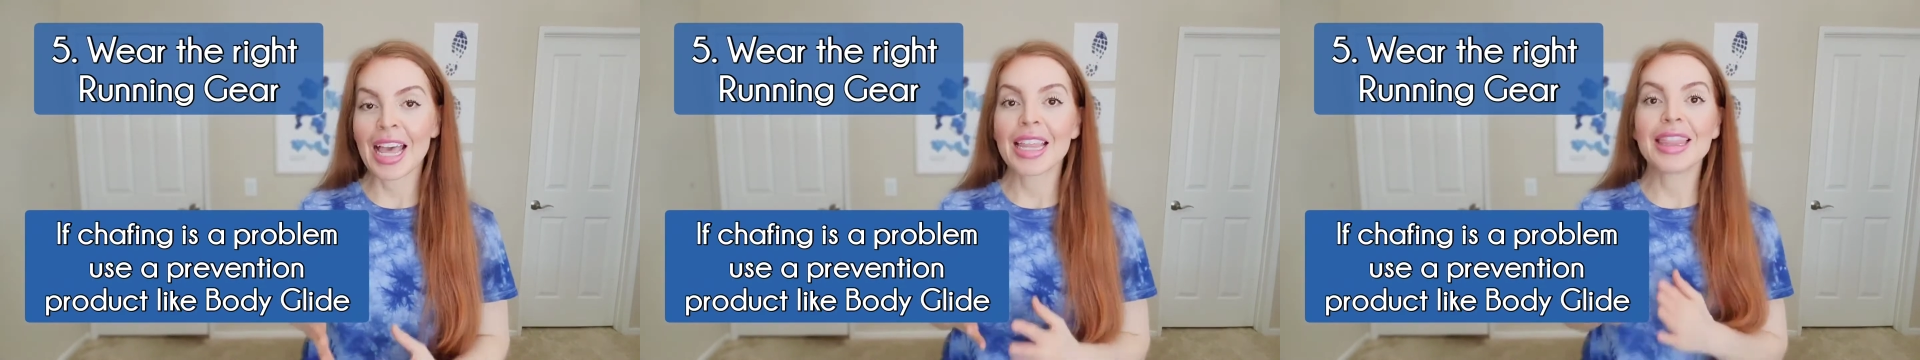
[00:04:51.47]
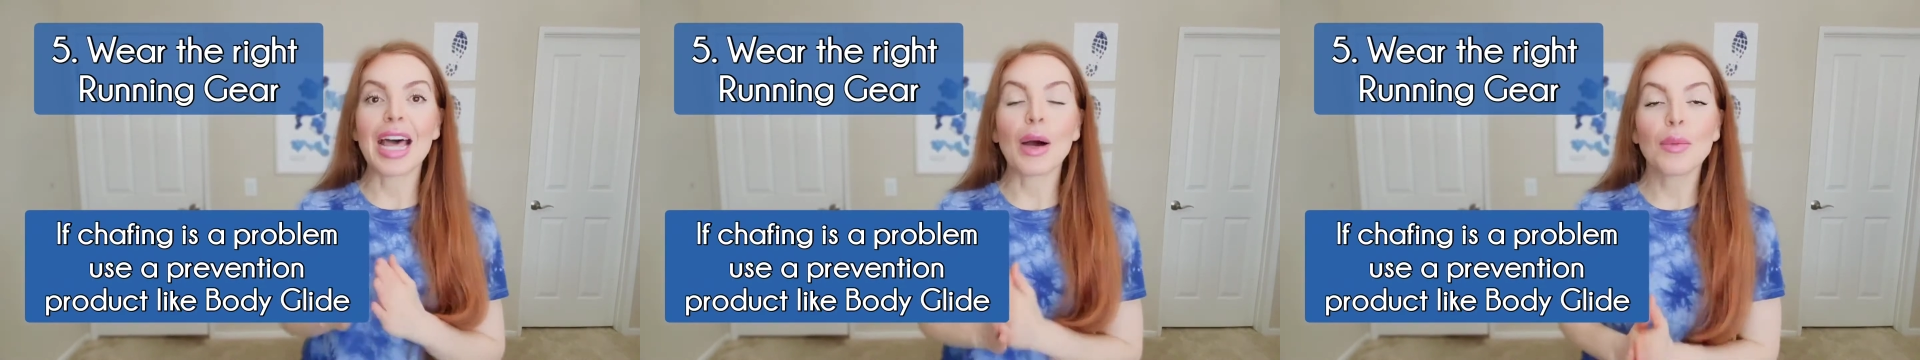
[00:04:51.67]

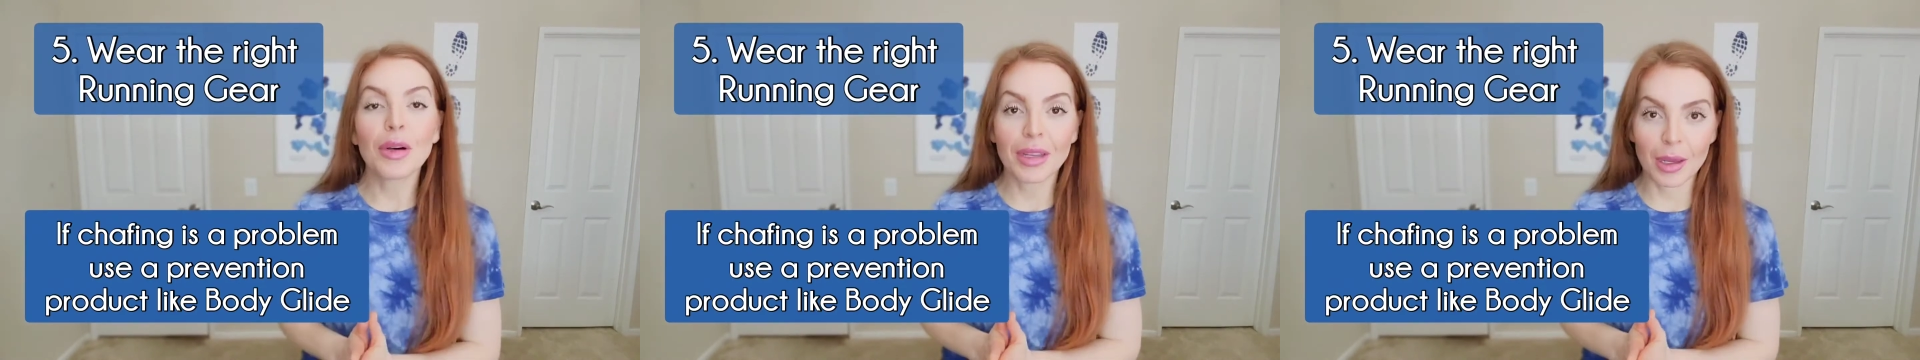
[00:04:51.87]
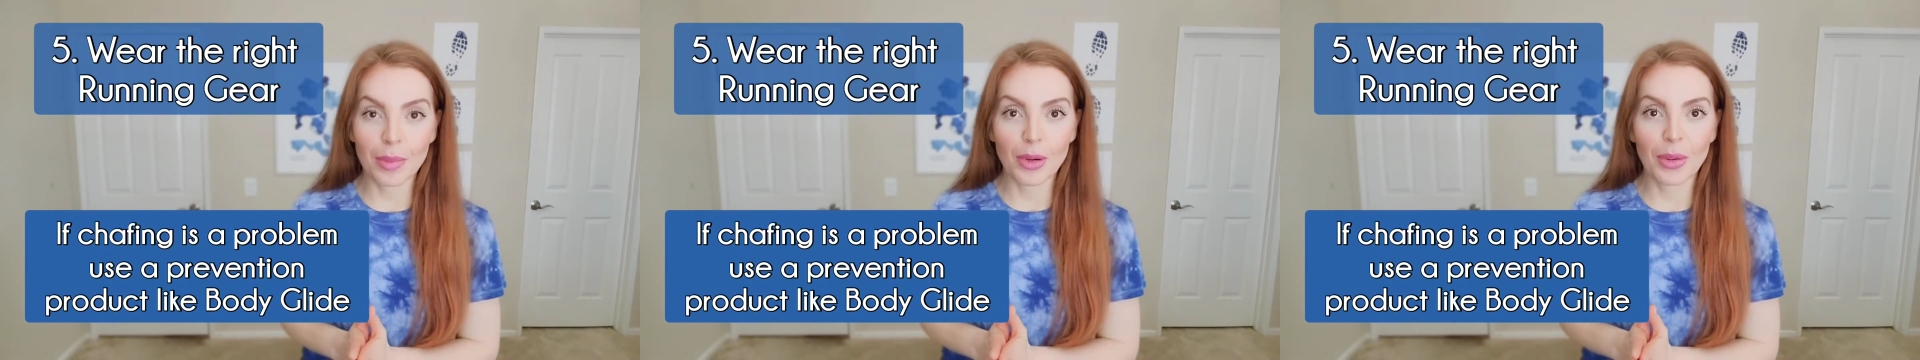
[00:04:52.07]
that will
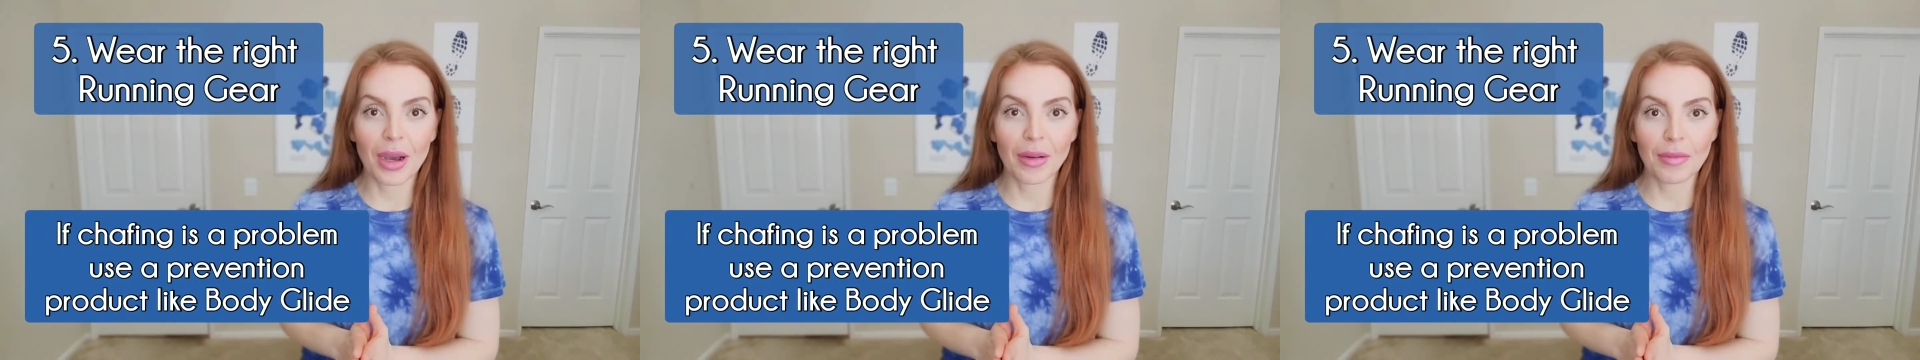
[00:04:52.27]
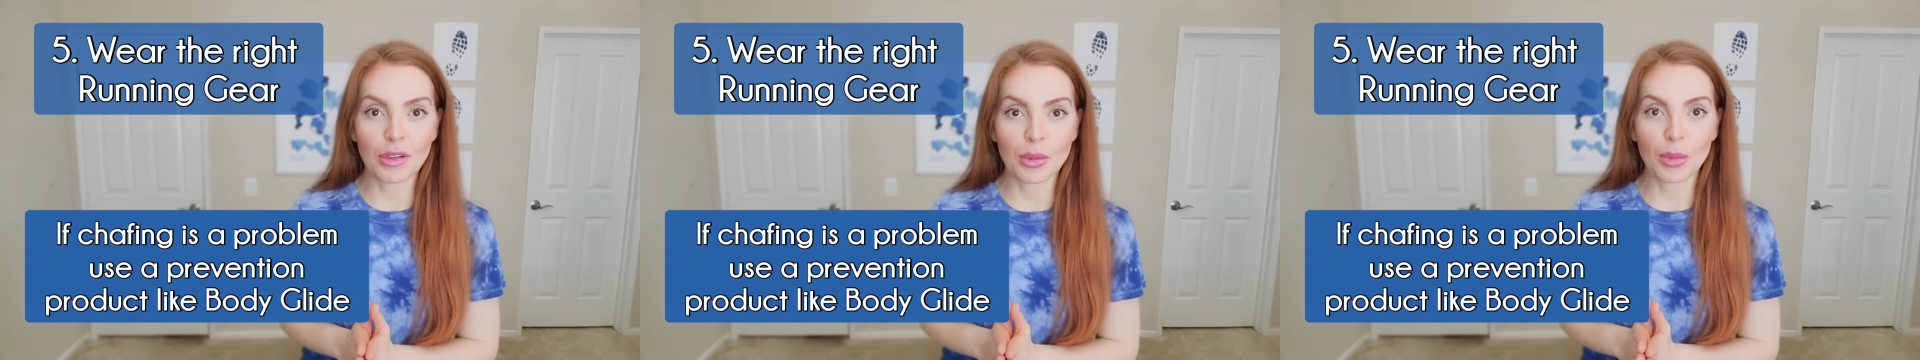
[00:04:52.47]
keep you
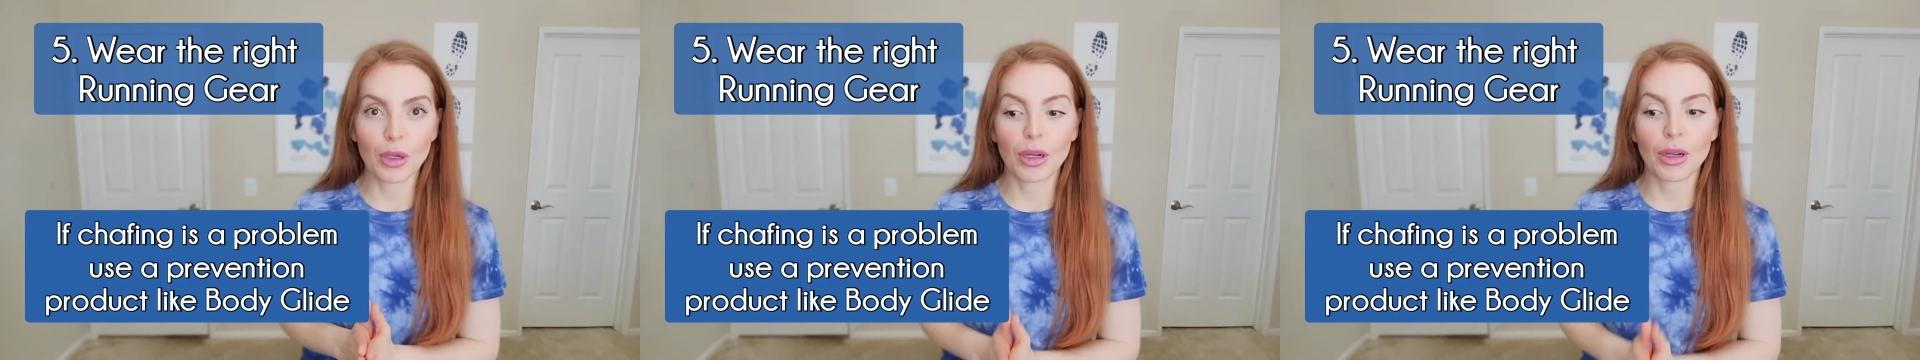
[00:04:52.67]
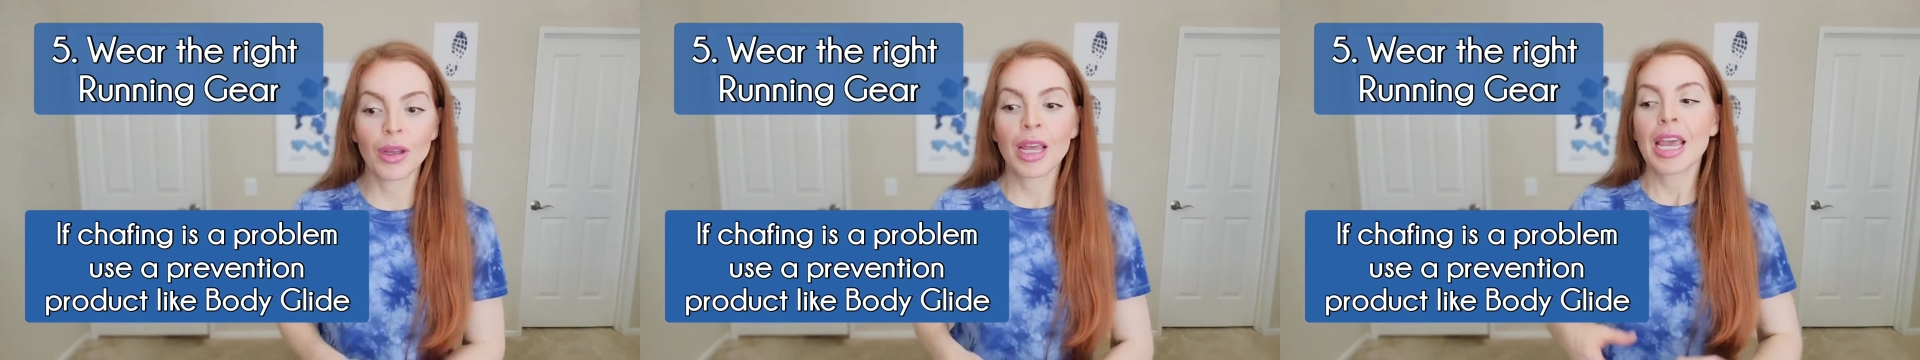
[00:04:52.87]

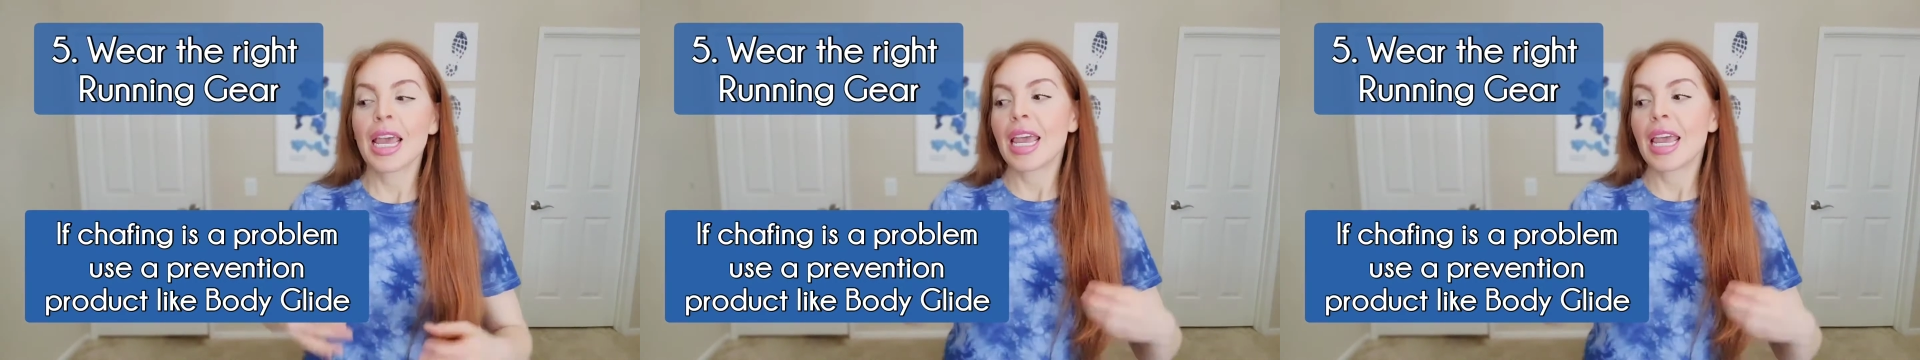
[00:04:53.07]
comfortable.